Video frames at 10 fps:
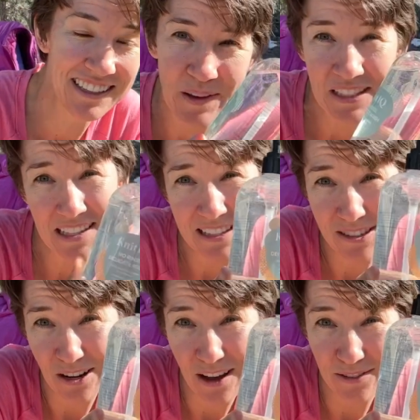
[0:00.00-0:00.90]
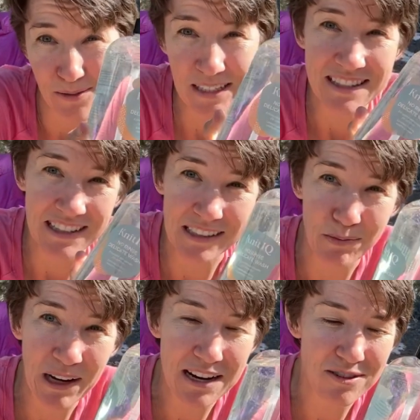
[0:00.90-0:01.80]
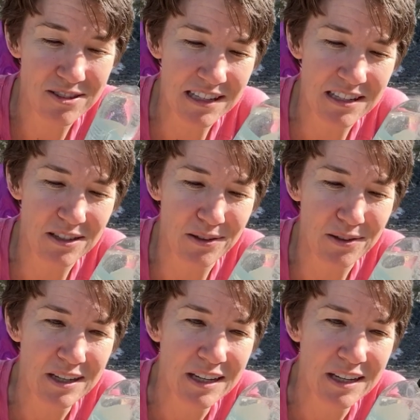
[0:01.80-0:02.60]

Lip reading: It says you don't have to rinse this, but I usually do.